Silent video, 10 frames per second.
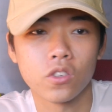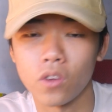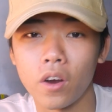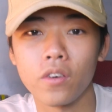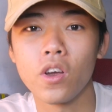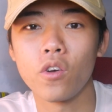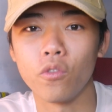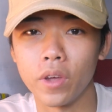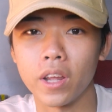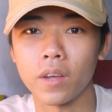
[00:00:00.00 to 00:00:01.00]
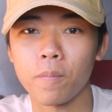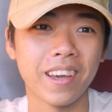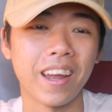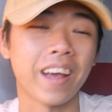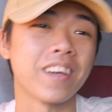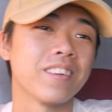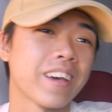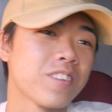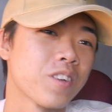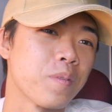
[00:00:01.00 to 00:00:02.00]
start reading. And I can
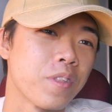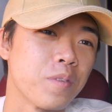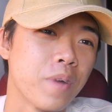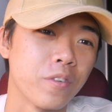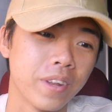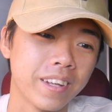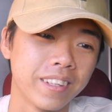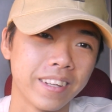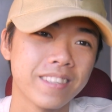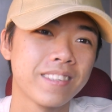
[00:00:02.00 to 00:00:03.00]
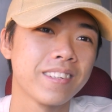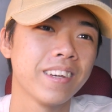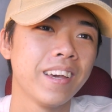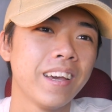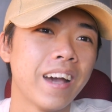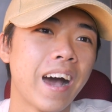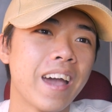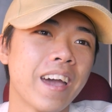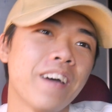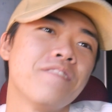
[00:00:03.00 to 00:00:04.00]
kind of share with you my reading list.
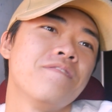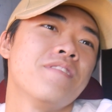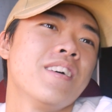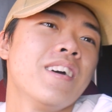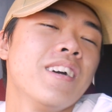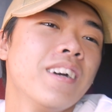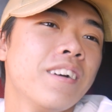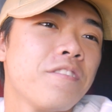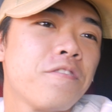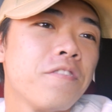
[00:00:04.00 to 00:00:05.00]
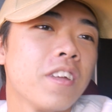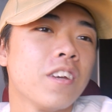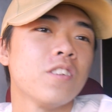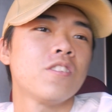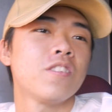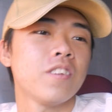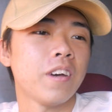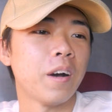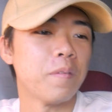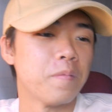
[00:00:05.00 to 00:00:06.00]
I have finished
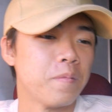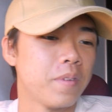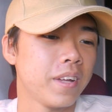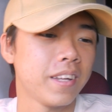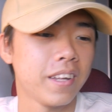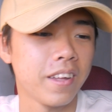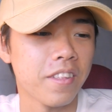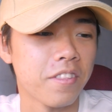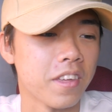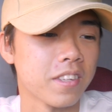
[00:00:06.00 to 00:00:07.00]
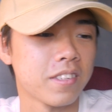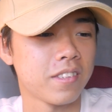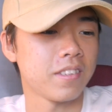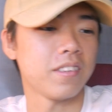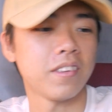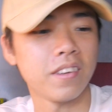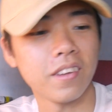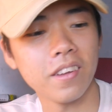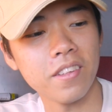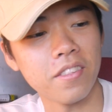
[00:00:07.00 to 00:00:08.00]
this
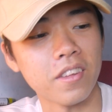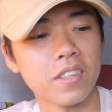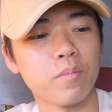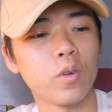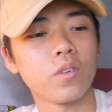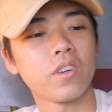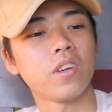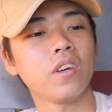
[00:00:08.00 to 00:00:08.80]
book,